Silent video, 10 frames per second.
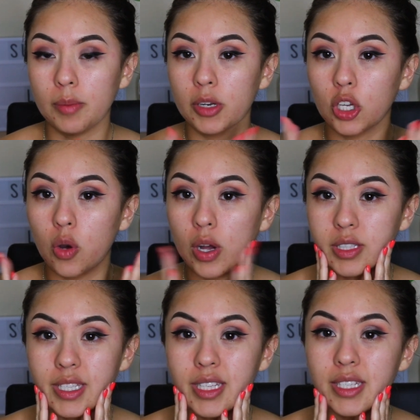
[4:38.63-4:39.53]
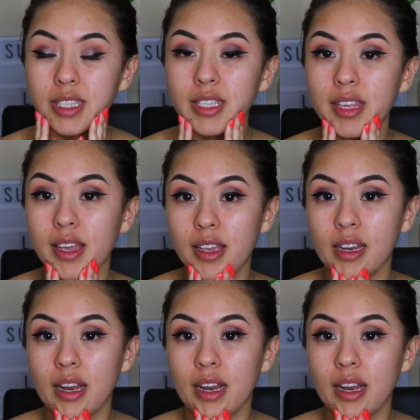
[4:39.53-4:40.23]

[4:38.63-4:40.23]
I'm going to go on to the skin,